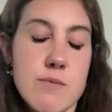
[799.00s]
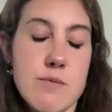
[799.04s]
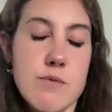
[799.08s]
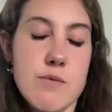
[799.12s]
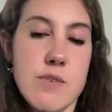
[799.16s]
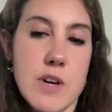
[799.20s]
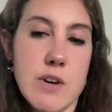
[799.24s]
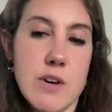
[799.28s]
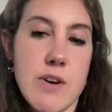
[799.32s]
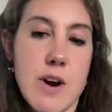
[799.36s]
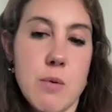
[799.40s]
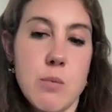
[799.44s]

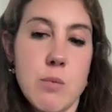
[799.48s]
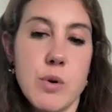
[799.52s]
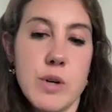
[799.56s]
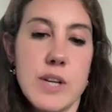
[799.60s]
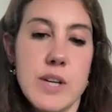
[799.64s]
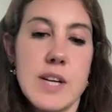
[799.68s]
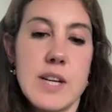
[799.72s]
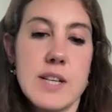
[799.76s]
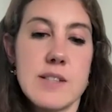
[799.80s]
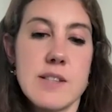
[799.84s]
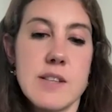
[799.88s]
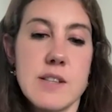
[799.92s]
figure out what
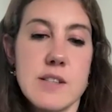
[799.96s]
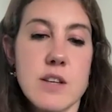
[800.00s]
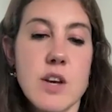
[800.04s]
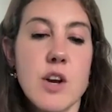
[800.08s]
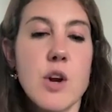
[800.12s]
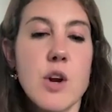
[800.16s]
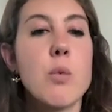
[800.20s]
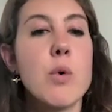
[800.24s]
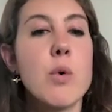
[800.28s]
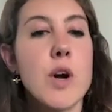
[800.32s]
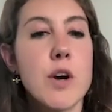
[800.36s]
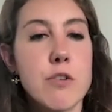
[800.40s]
it is that's
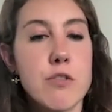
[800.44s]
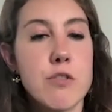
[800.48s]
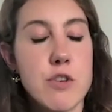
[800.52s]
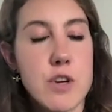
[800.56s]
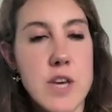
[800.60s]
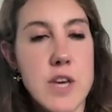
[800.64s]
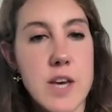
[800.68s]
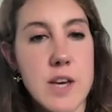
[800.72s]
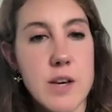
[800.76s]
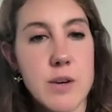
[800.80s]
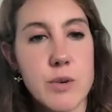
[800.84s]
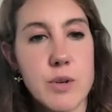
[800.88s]
going to work
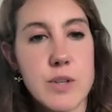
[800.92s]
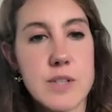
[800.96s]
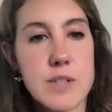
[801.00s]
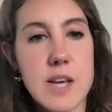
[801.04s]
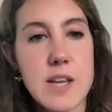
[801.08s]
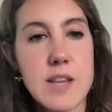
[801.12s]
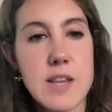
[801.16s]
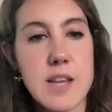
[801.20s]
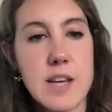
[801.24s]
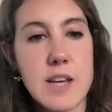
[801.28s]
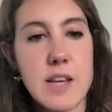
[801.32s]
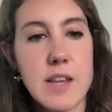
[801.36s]
for you. Because
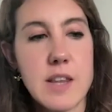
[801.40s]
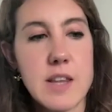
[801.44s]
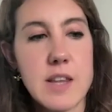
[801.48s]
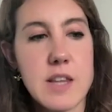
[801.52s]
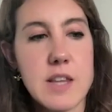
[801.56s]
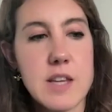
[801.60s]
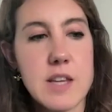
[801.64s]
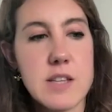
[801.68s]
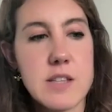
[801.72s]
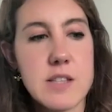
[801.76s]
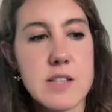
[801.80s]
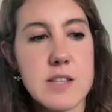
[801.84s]
I think
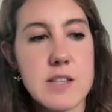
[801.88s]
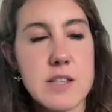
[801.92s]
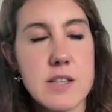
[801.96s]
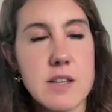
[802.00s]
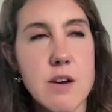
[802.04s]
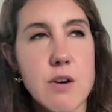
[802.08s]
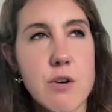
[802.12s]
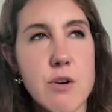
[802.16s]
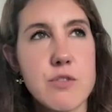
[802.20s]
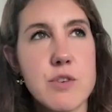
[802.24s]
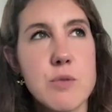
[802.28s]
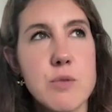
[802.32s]
there's
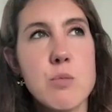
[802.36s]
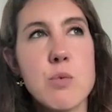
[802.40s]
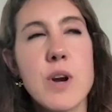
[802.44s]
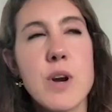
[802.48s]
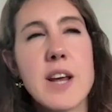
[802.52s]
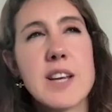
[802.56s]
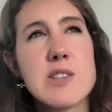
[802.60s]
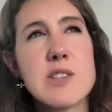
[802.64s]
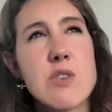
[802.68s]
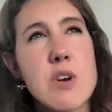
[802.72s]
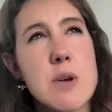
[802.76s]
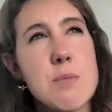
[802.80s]
often
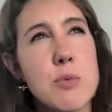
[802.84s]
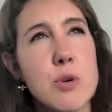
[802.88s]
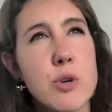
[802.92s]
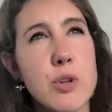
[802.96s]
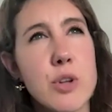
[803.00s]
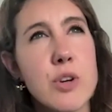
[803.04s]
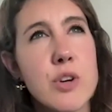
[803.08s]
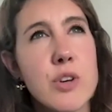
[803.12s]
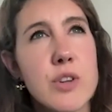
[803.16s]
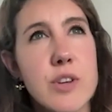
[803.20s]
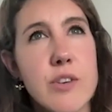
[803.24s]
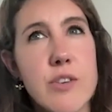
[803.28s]
one extreme or
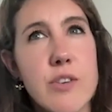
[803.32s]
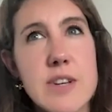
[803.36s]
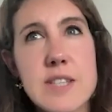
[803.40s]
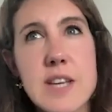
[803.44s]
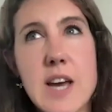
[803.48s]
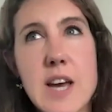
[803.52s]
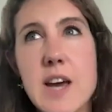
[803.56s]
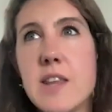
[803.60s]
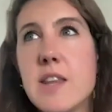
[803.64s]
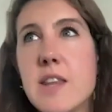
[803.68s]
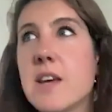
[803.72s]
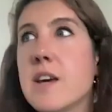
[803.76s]
the other.
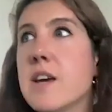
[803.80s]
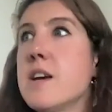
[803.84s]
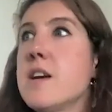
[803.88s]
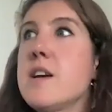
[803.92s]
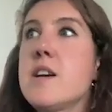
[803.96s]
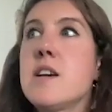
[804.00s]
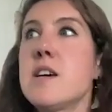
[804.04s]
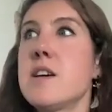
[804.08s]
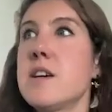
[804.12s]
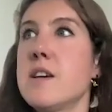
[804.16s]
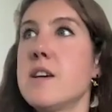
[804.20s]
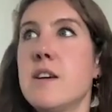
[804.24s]
It's either
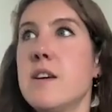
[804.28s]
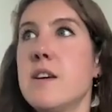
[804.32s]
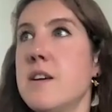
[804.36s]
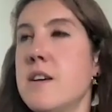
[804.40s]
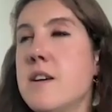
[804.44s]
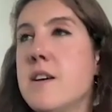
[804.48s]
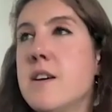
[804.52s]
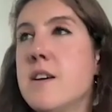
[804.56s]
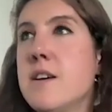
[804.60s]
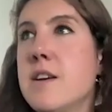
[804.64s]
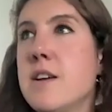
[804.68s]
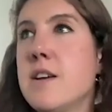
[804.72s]

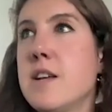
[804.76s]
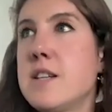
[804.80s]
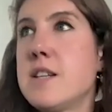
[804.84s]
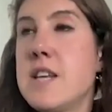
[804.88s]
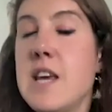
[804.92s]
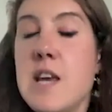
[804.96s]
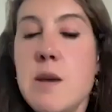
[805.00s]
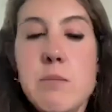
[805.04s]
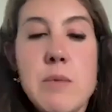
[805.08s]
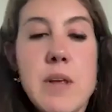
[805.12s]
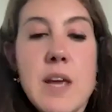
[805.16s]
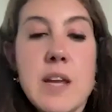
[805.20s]

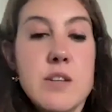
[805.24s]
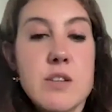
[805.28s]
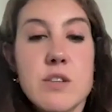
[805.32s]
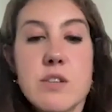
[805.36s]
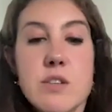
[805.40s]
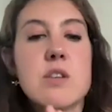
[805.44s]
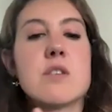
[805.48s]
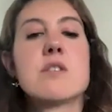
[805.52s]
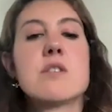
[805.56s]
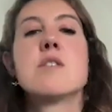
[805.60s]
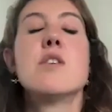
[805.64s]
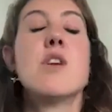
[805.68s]
team lead
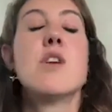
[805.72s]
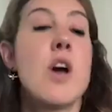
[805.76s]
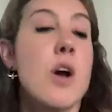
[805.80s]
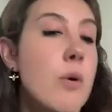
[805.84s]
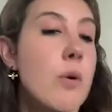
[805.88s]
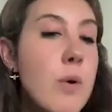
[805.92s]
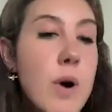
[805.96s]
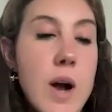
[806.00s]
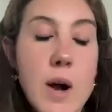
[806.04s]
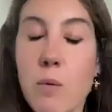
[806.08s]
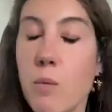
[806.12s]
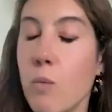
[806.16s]
just doesn't
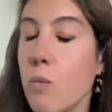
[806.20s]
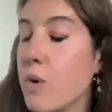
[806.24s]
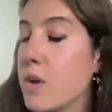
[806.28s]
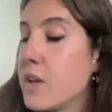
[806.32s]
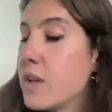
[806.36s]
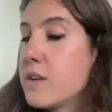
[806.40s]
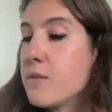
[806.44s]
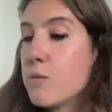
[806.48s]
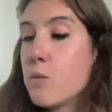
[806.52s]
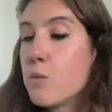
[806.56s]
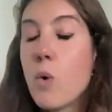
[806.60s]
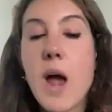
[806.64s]
know
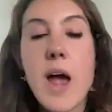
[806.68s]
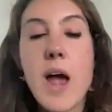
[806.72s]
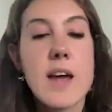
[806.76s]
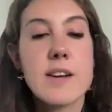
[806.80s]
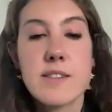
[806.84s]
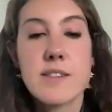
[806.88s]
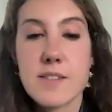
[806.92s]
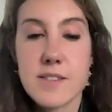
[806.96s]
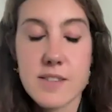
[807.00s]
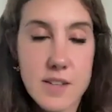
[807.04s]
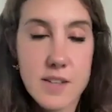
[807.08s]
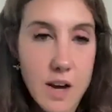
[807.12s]
where
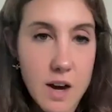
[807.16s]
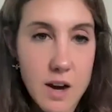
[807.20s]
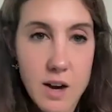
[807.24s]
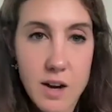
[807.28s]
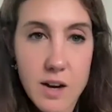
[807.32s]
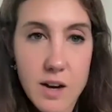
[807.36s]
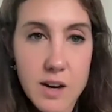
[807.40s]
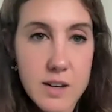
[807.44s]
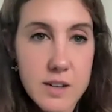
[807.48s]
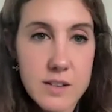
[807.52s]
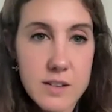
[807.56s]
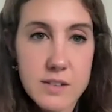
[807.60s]
to
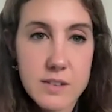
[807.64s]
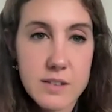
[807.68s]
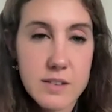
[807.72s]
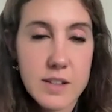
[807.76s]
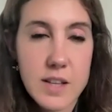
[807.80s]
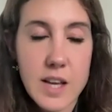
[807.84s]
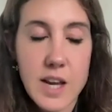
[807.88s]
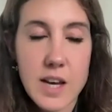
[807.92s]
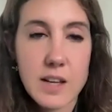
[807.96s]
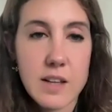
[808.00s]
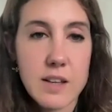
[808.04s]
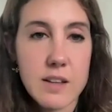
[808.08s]
start,
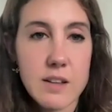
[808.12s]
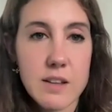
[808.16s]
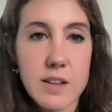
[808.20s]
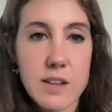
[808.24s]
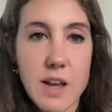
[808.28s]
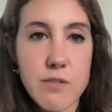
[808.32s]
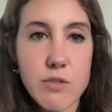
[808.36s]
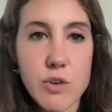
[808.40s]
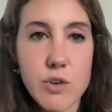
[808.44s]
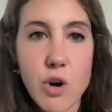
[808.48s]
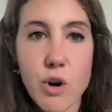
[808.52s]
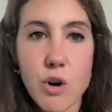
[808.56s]
like
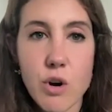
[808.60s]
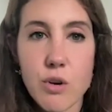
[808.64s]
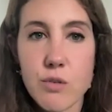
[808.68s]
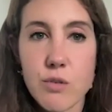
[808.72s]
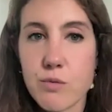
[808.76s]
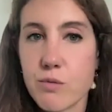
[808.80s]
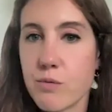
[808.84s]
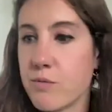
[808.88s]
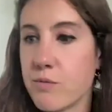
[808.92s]
they've got